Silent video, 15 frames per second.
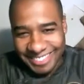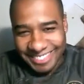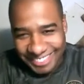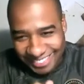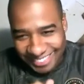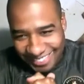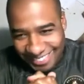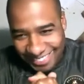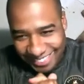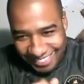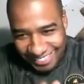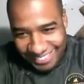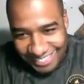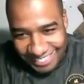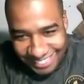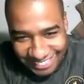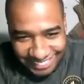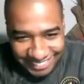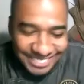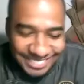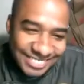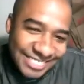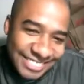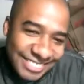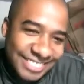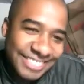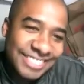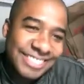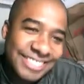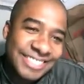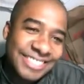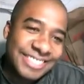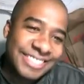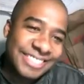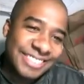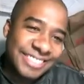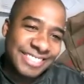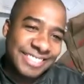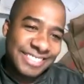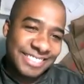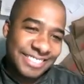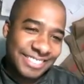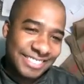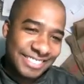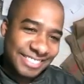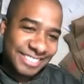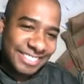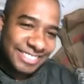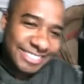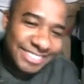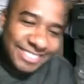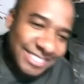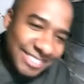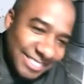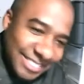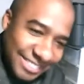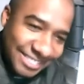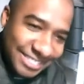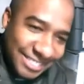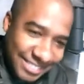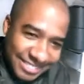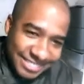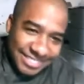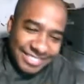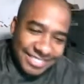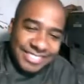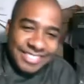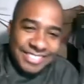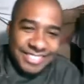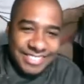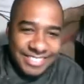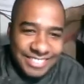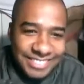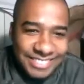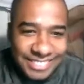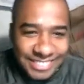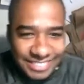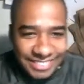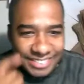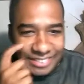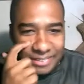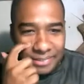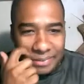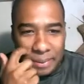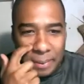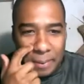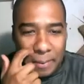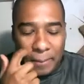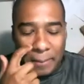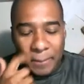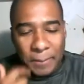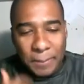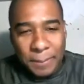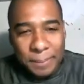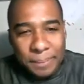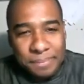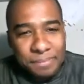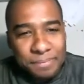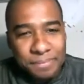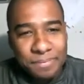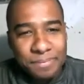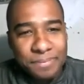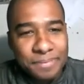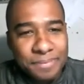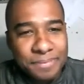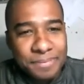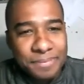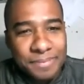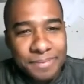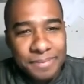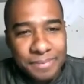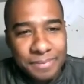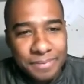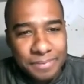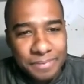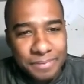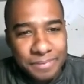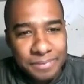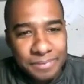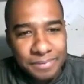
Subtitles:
The person shown says nothing.